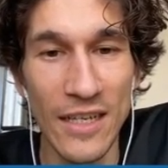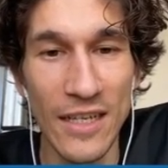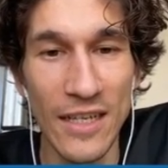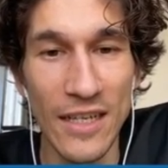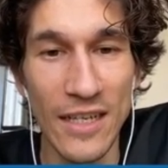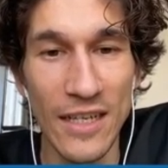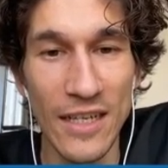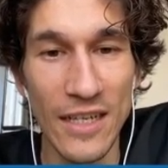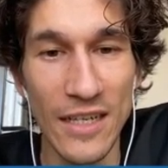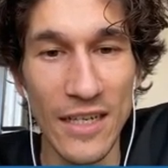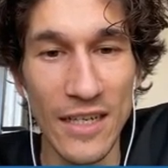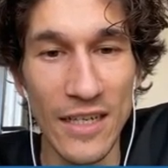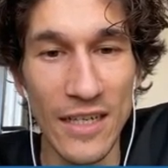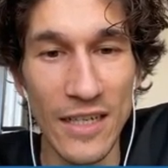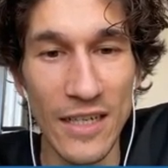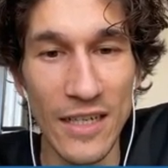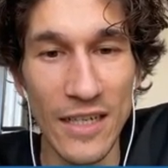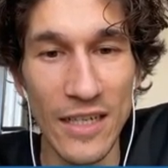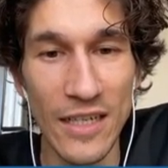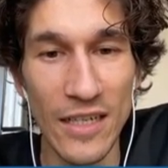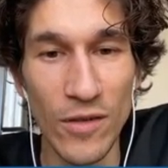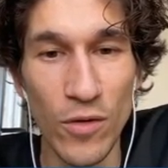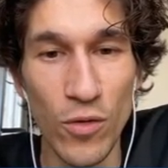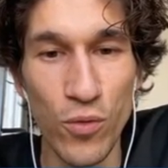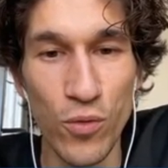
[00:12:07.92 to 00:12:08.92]

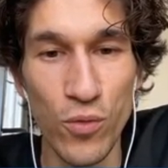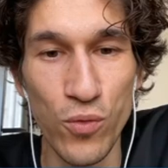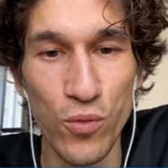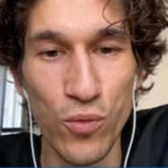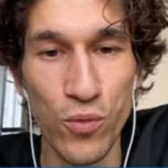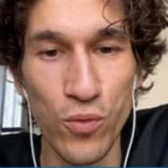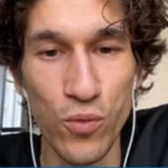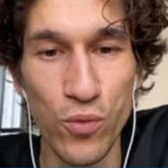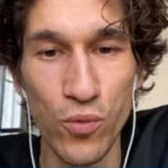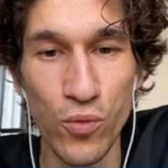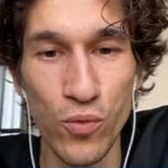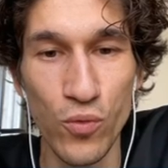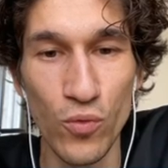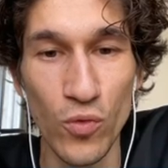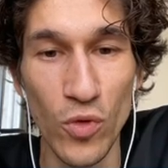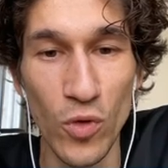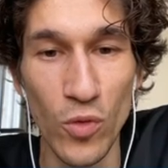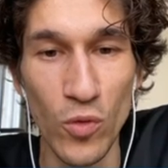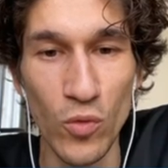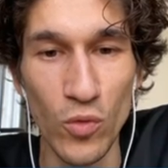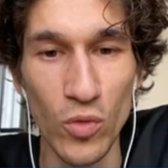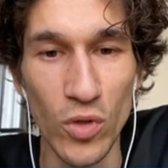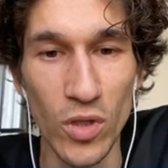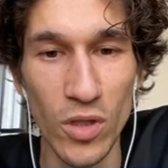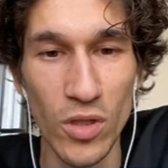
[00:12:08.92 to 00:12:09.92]
Uh,
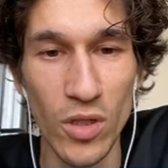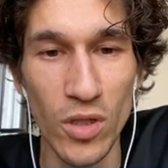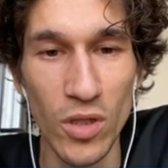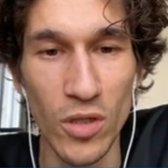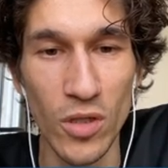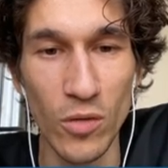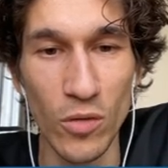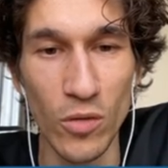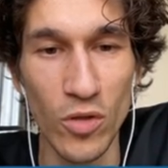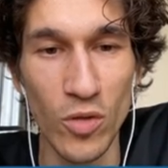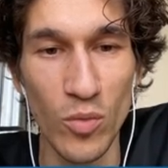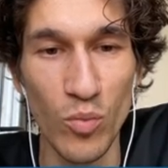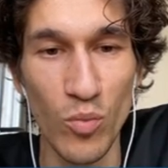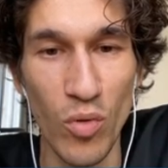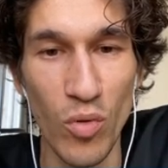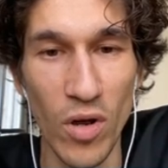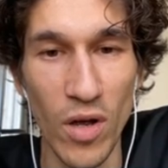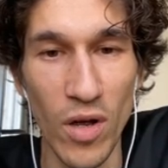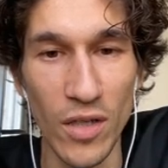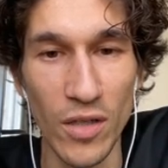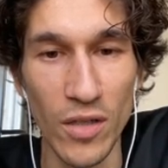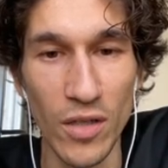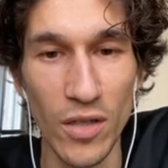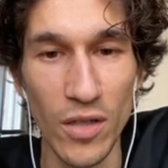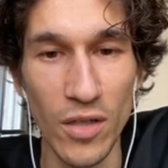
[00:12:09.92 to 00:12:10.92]
oh, this is good
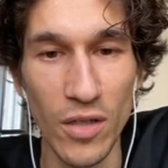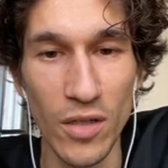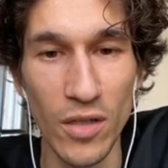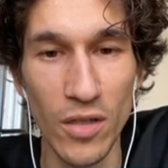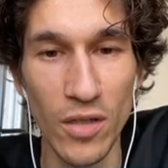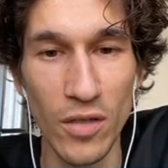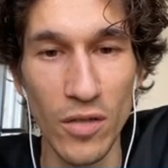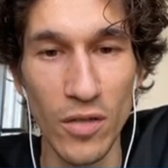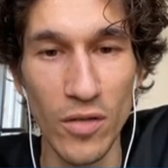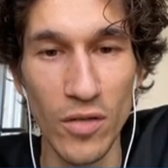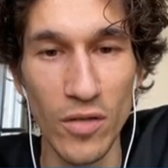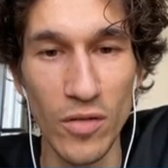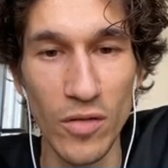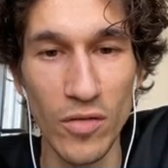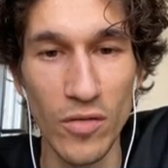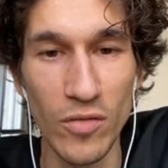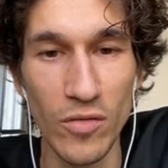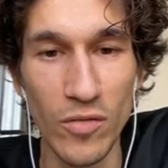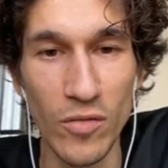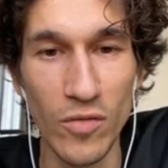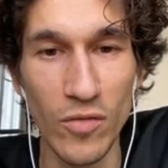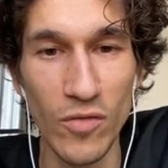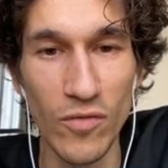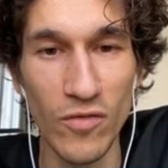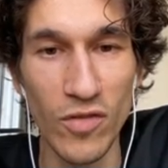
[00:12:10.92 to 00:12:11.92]
spot.
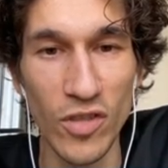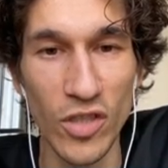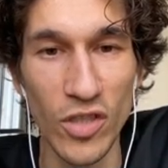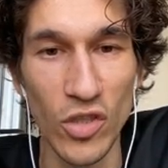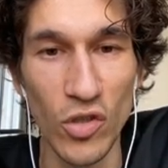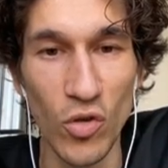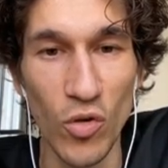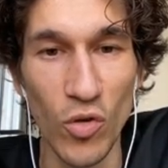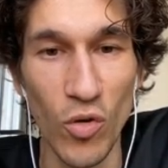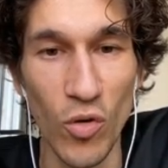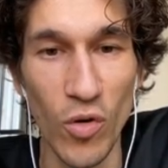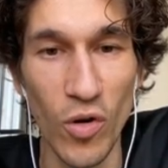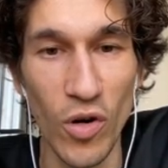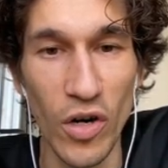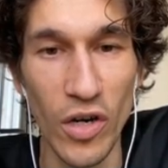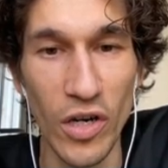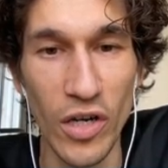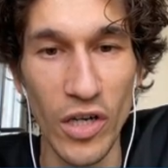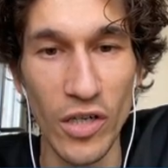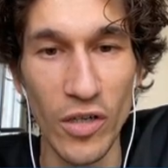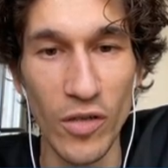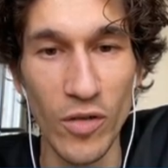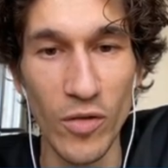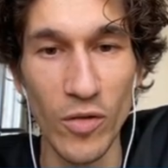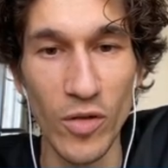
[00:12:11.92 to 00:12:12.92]
With ore
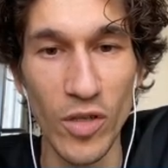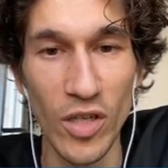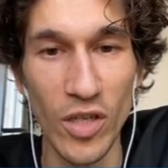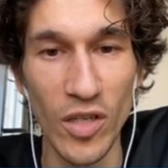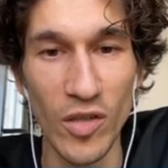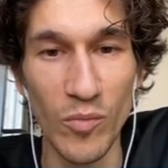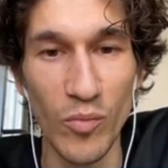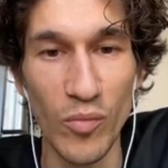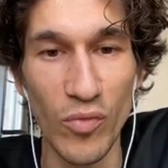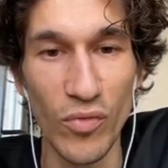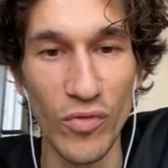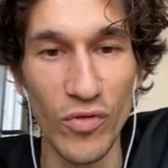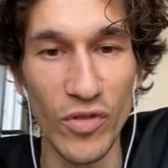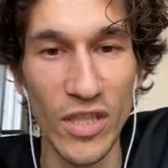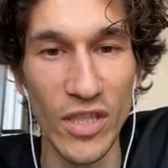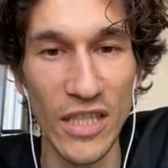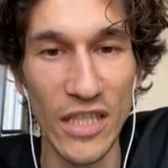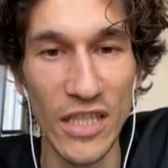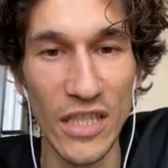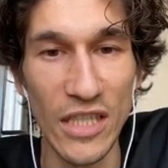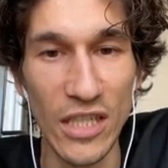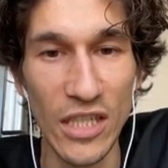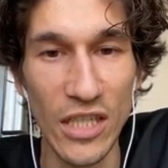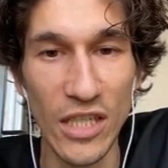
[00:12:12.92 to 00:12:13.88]
and brick.